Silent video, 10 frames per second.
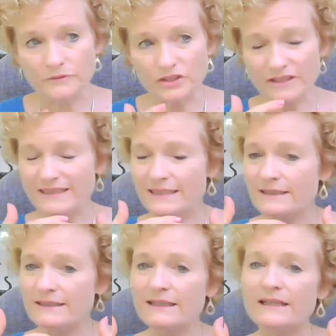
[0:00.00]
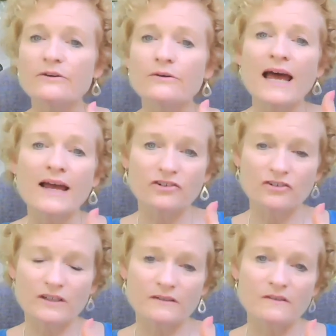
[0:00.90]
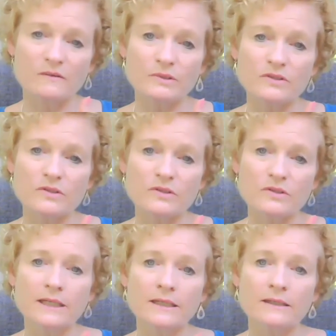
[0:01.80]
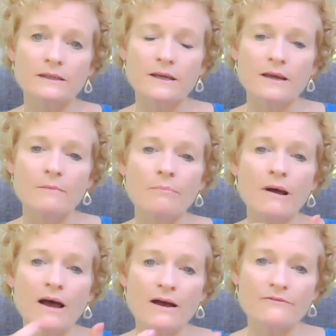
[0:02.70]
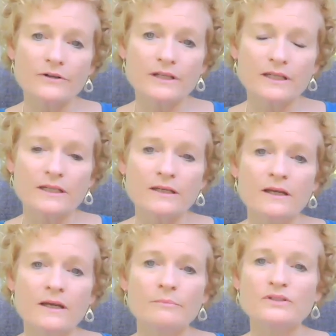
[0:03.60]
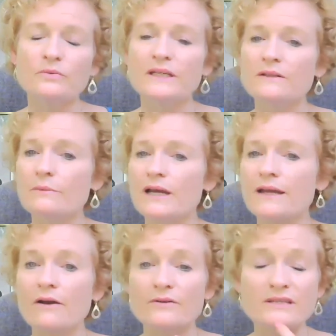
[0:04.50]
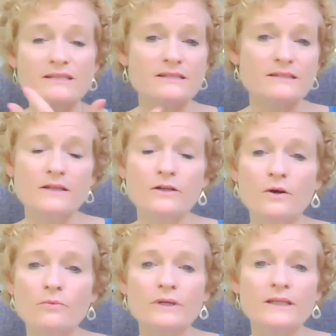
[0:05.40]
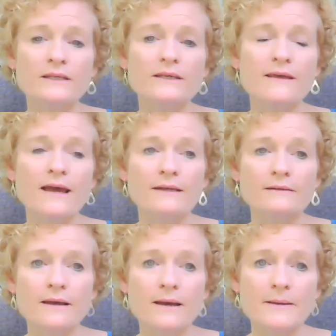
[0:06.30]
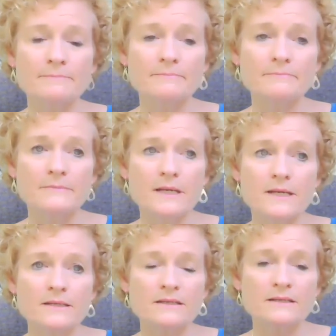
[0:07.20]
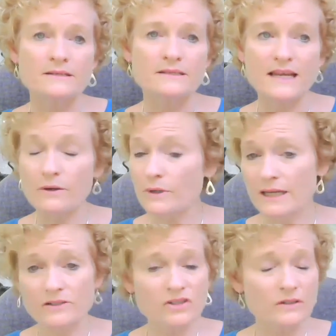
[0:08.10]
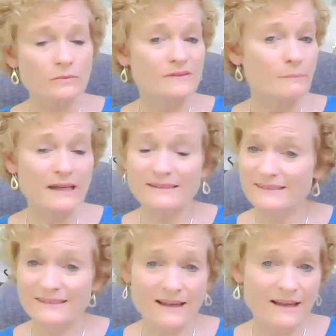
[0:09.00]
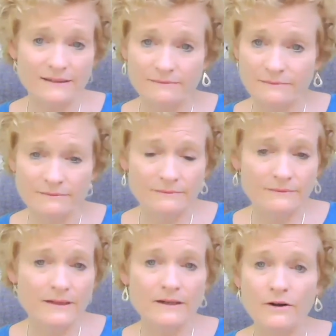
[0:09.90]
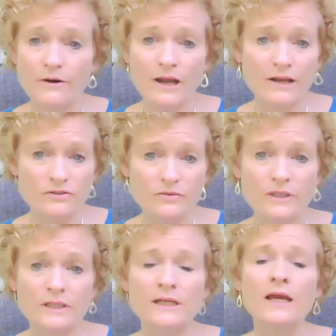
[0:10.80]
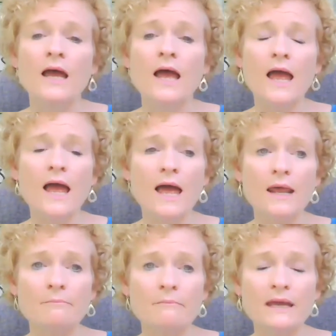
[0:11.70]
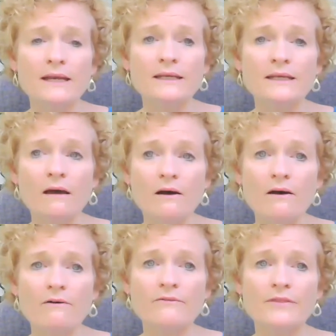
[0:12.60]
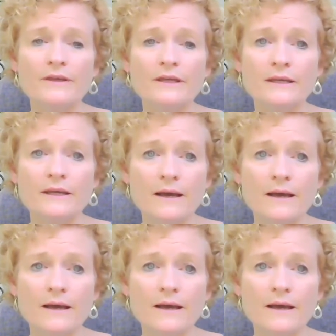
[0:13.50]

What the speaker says: just the interactions between poverty, between the way our system, you know, really that segregation was by design in our country, and many of the